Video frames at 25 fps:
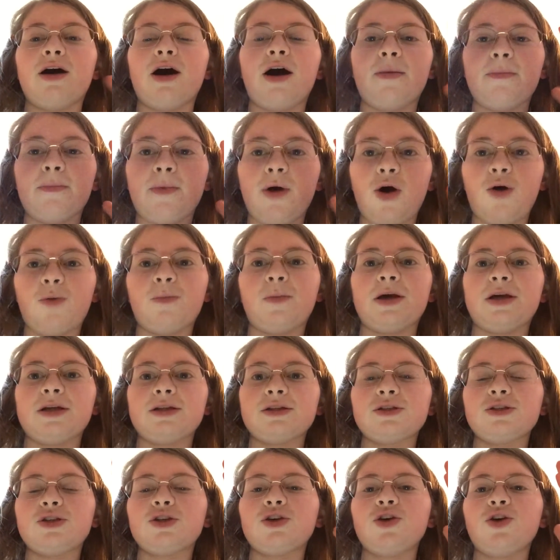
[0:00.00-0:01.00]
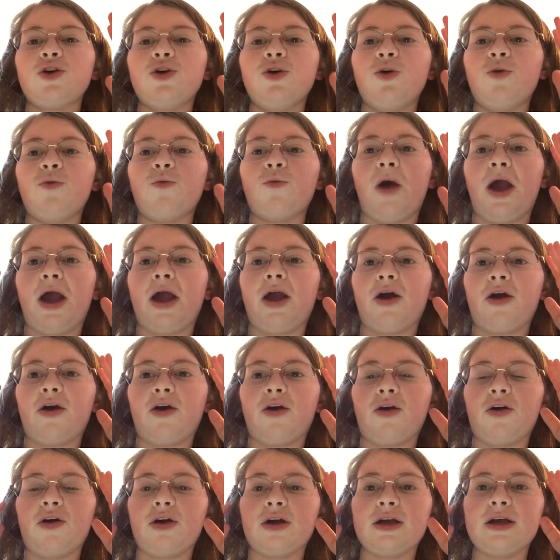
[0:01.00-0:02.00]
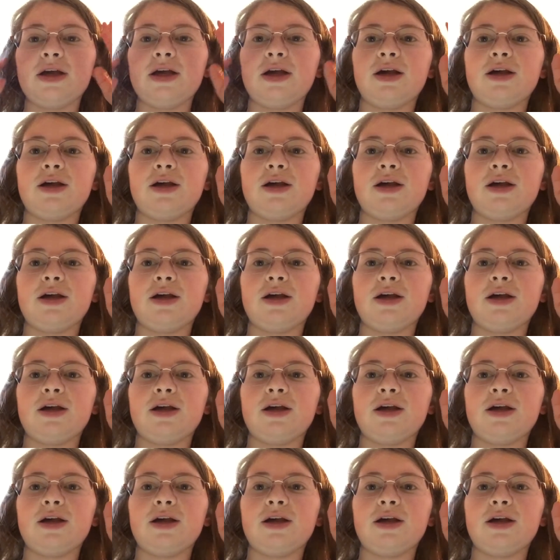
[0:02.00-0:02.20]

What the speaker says: a moment where